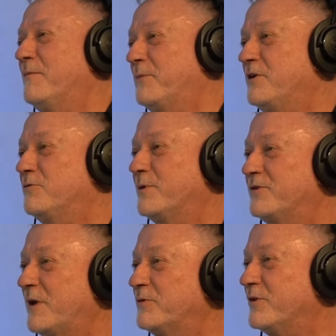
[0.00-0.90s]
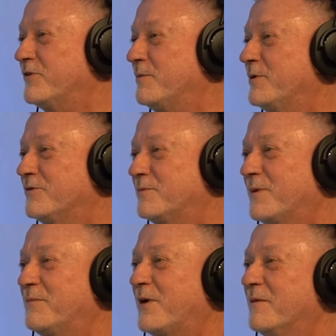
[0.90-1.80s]
a priest with a substance abuse
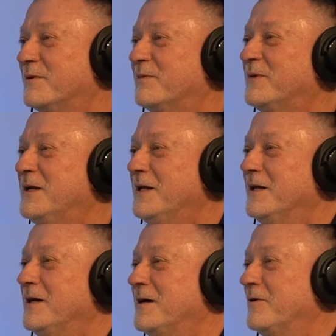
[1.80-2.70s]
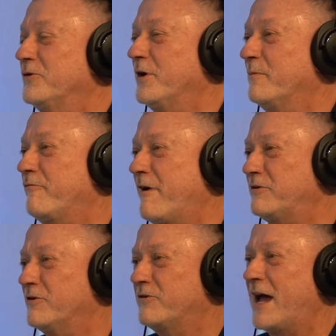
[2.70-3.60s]
problem. Okay. Uh, certain
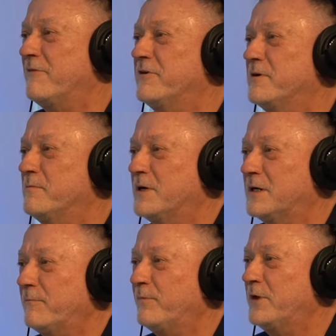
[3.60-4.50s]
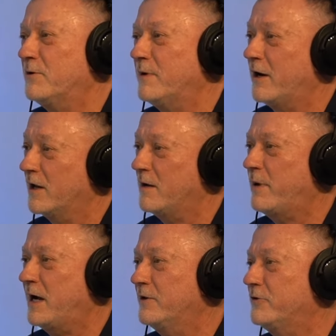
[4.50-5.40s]
professions have them. Um, you know, airline
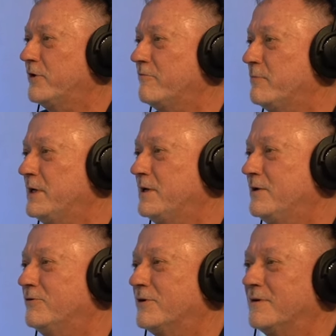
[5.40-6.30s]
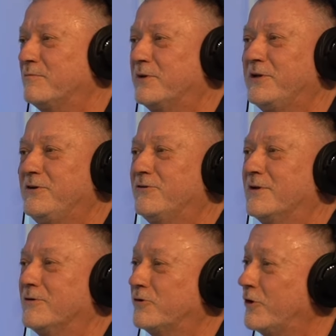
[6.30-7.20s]
pilots have meetings, and police
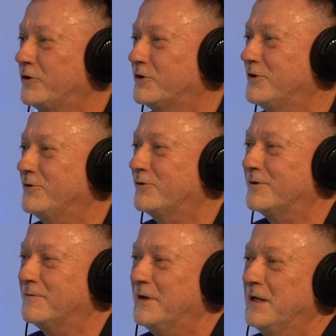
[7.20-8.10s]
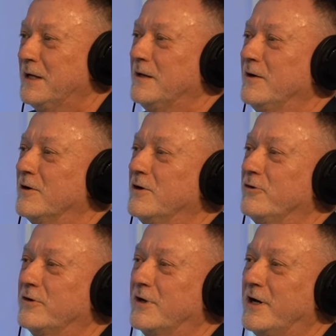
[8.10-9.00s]
and surgeons, and you right. know,
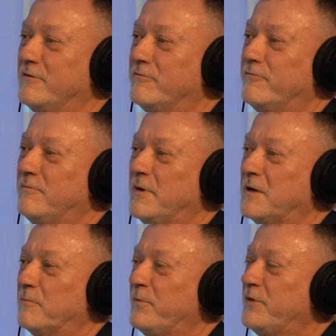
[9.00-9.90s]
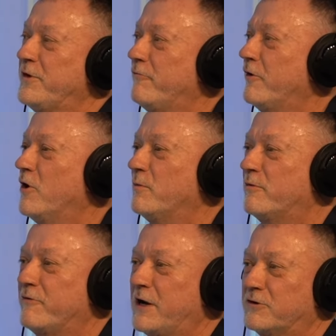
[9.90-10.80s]
because it's kind of um, difficult
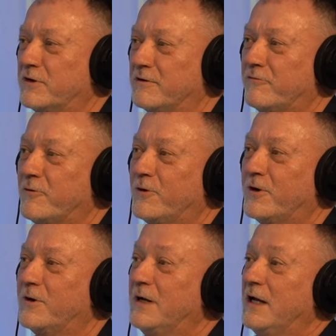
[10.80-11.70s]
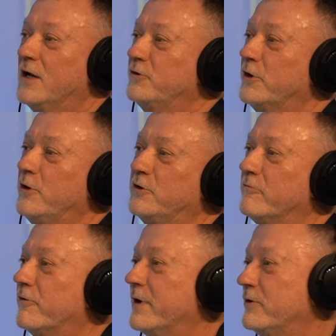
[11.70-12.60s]
professionally for a surgeon,
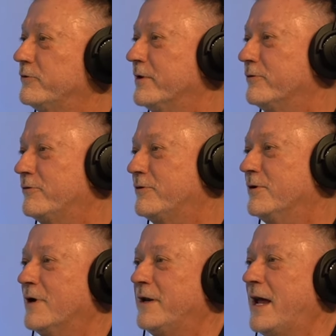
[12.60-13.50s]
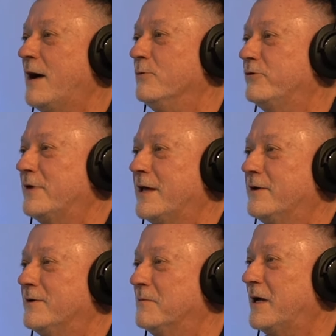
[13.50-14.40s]
for instance, to announce at
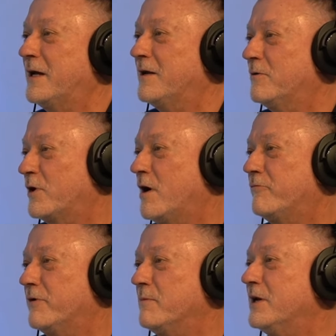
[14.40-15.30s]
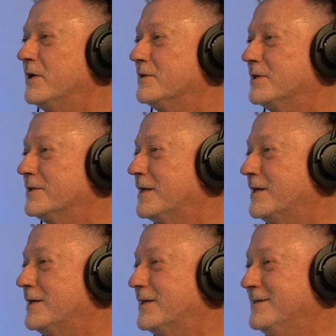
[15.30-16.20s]
a at a recovery meeting that they.